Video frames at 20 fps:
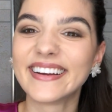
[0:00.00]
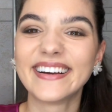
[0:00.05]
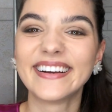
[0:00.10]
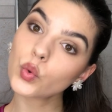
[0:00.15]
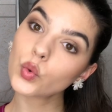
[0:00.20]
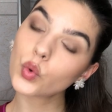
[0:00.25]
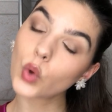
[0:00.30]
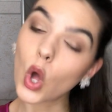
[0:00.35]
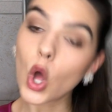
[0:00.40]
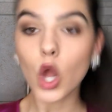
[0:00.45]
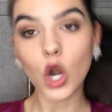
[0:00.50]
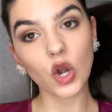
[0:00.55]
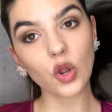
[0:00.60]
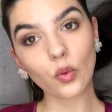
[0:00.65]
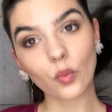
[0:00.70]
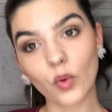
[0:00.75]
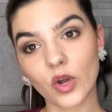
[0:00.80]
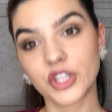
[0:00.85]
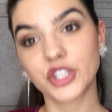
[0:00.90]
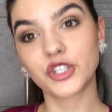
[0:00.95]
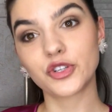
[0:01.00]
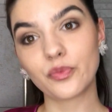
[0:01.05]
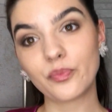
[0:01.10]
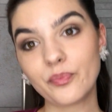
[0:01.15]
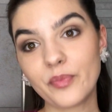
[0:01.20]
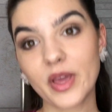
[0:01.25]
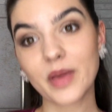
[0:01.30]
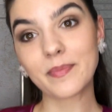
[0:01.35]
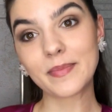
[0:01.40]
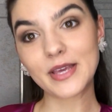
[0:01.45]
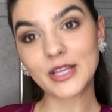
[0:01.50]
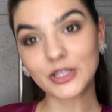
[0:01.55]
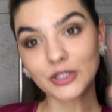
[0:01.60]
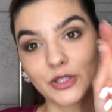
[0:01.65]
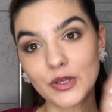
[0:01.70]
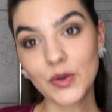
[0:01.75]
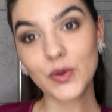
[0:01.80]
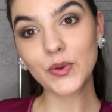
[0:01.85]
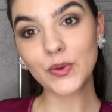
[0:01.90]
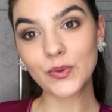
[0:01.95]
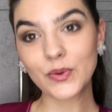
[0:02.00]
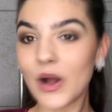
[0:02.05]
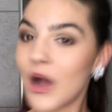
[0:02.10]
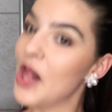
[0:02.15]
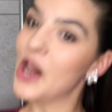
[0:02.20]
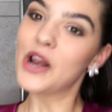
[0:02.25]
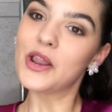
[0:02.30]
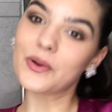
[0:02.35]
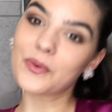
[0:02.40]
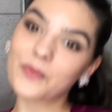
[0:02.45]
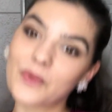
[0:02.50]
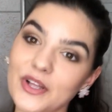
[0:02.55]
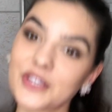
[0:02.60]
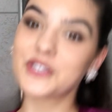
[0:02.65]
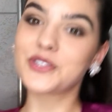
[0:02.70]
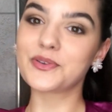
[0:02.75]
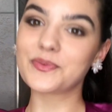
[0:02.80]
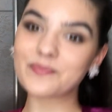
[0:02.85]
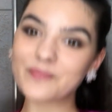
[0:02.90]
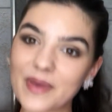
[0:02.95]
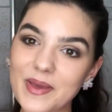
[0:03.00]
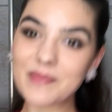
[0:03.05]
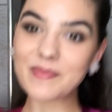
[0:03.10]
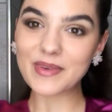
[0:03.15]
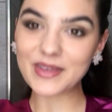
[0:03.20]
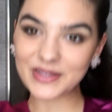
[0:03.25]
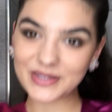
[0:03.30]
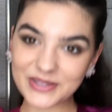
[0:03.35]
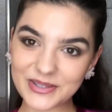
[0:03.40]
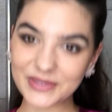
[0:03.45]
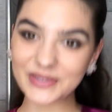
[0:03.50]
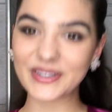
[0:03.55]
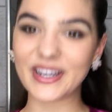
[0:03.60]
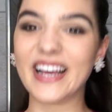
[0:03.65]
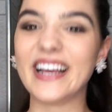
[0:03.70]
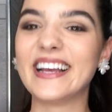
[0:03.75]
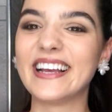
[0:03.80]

Ooh, look what you make me do. Look what you make me do.